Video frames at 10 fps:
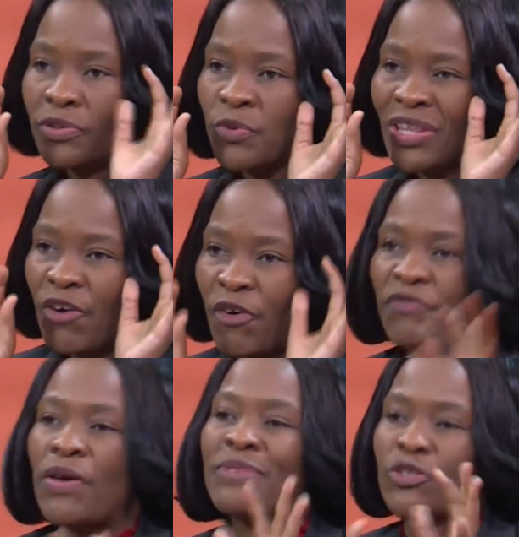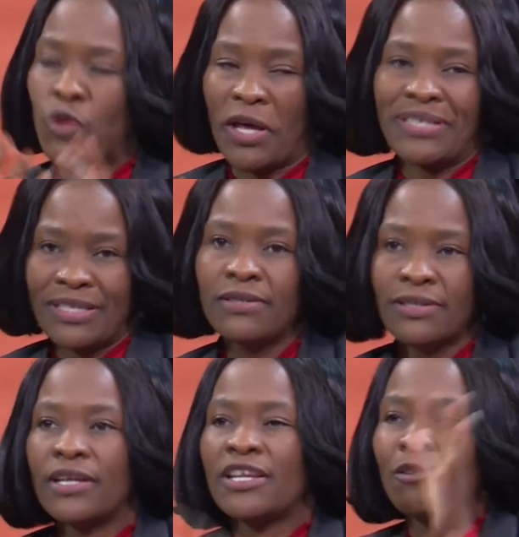with our families, with our
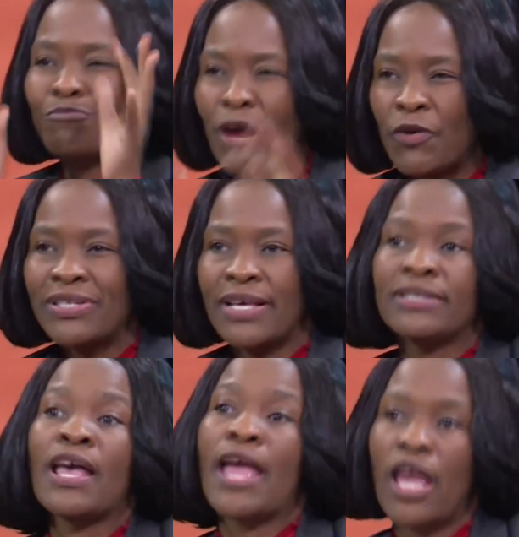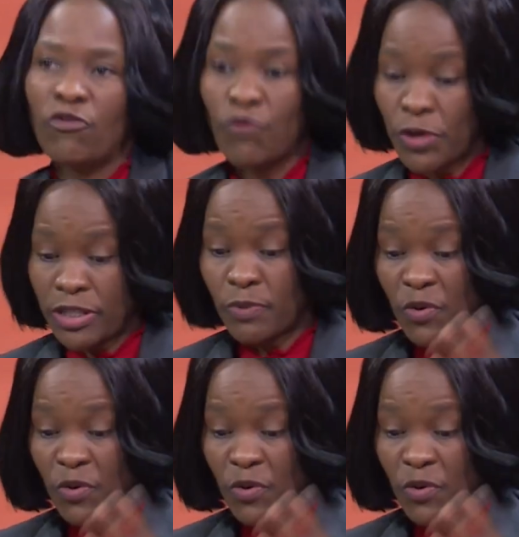children, in mountains and forests,